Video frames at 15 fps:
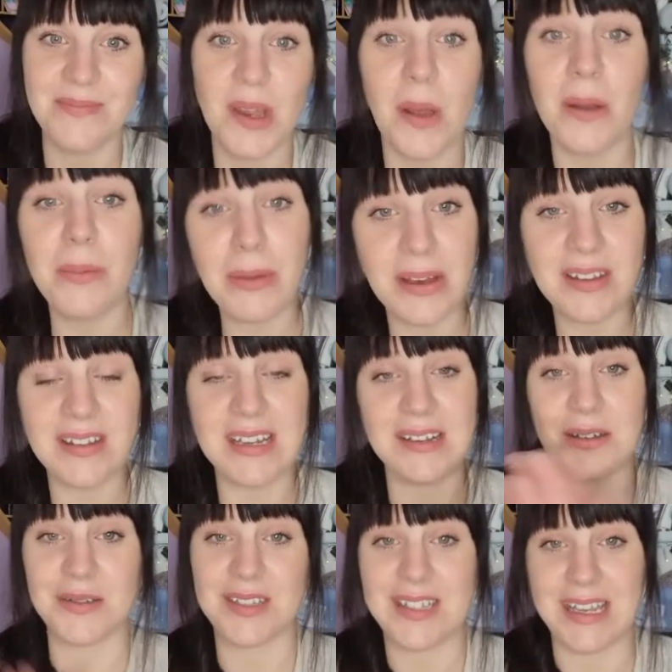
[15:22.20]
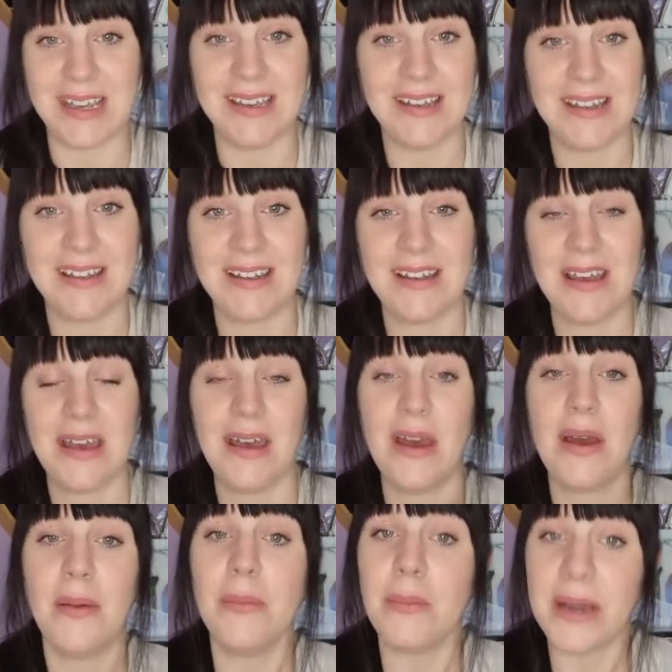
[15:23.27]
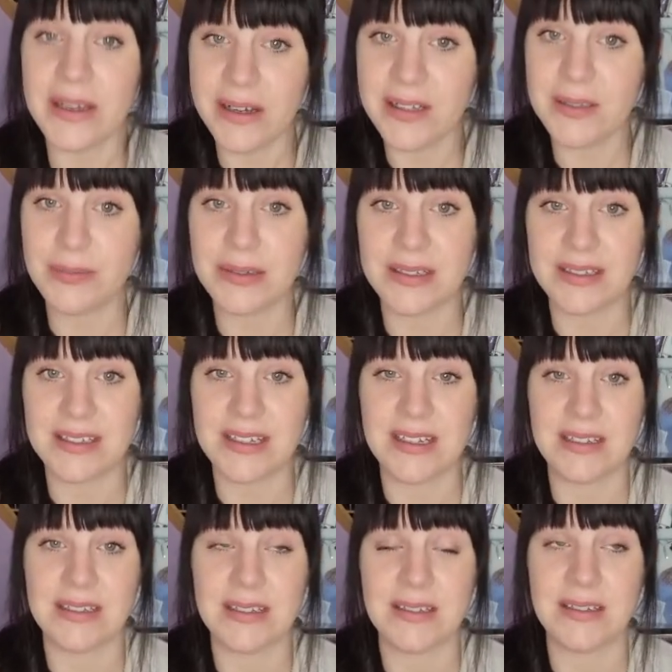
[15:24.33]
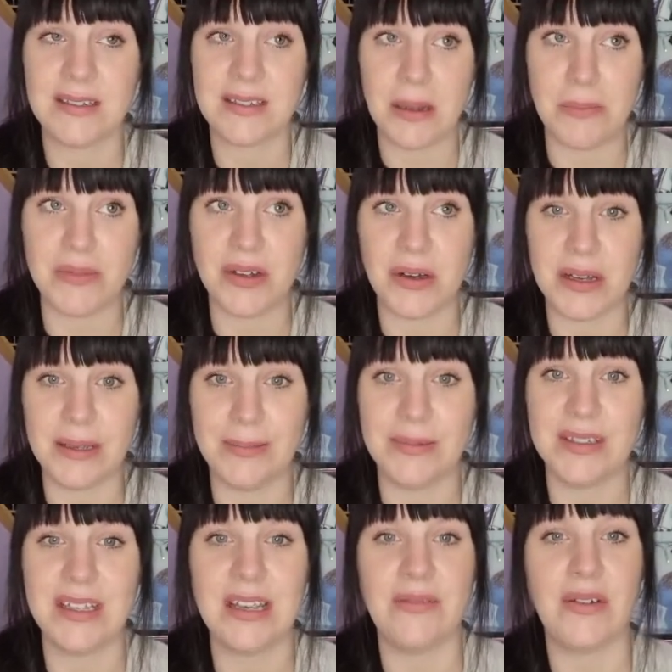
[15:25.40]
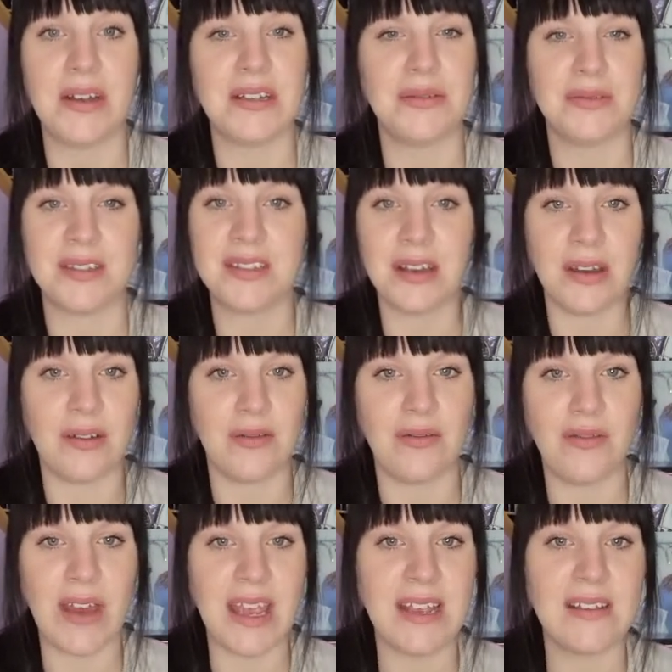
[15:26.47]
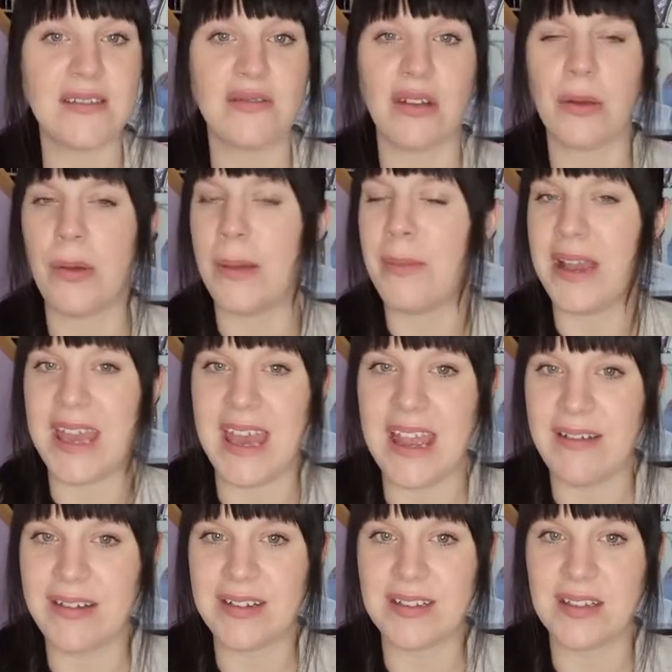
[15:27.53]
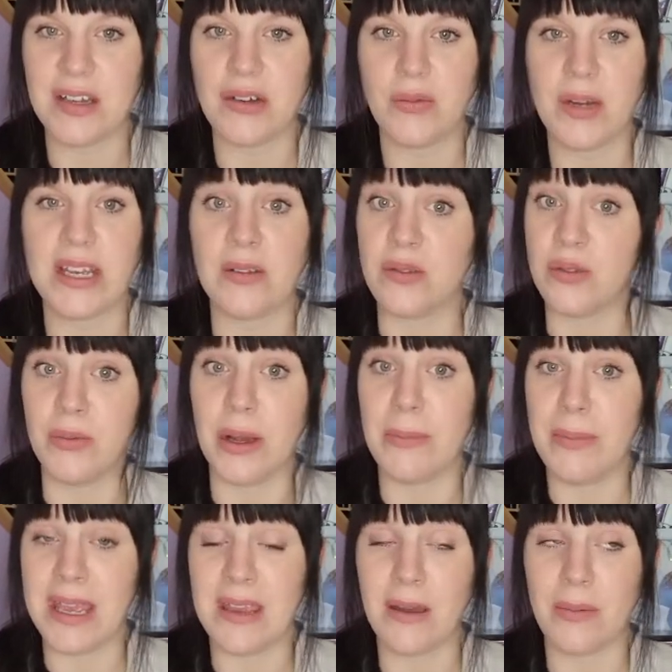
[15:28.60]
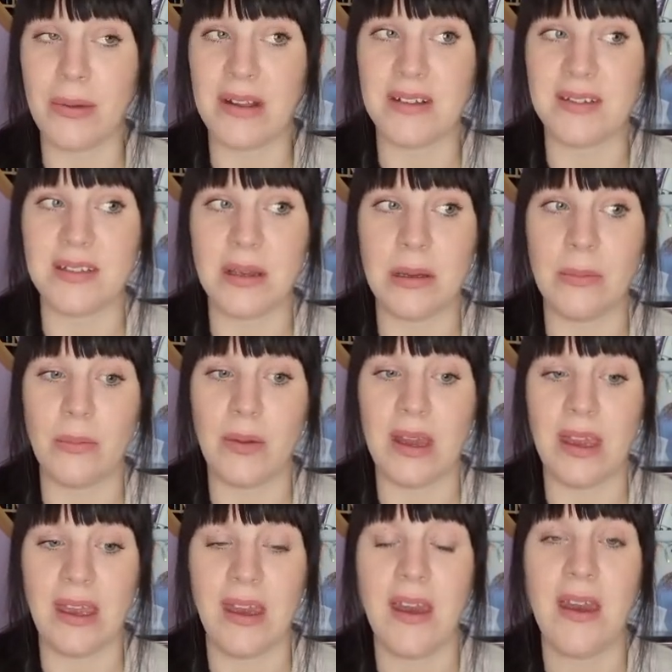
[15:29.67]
I personally don't see it. My husband says sometimes if I do a certain face or I wear my hair in a certain way or do my makeup in a certain way,